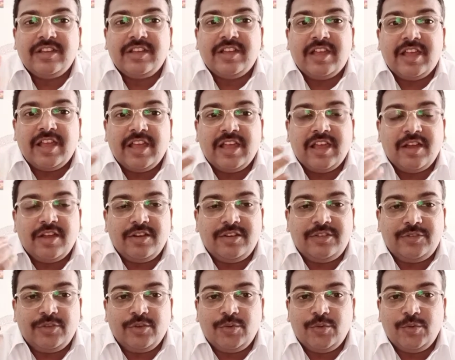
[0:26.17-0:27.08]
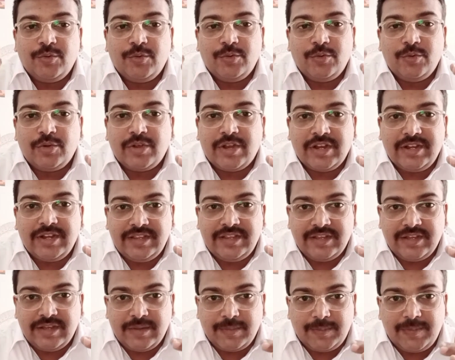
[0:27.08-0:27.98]
Also, look at
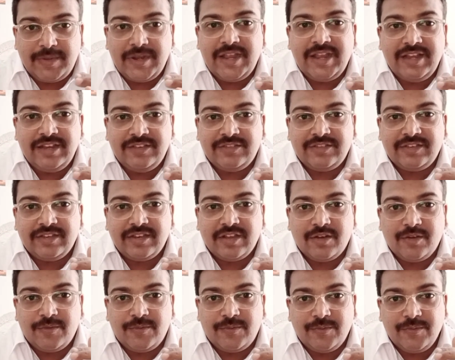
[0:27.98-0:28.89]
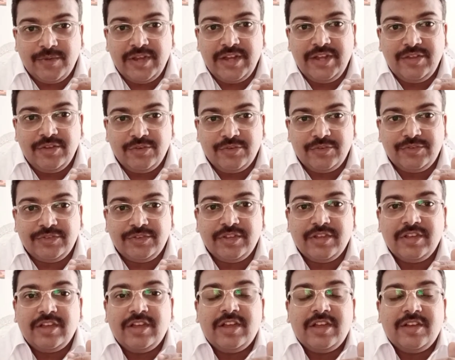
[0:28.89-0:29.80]
the playlist of videos
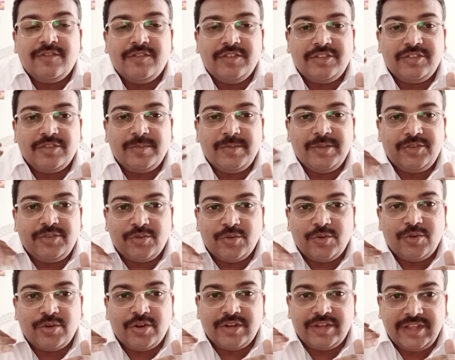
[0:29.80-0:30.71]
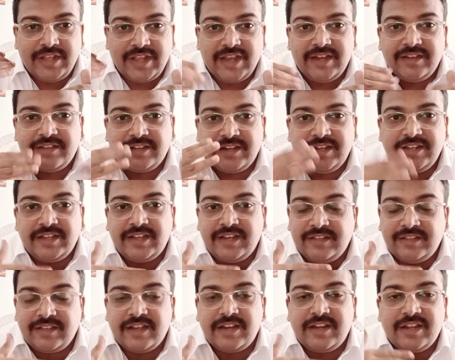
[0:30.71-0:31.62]
which will be shown on the end screen, that
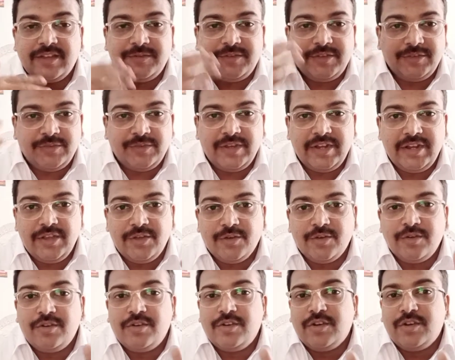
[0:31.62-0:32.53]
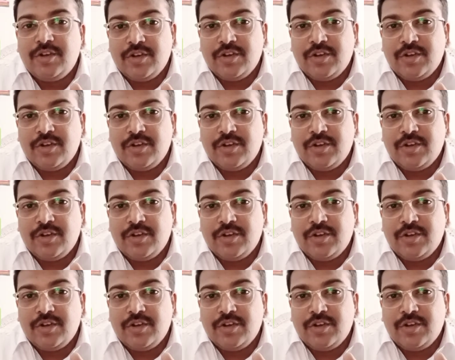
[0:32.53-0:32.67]
is the end of this video,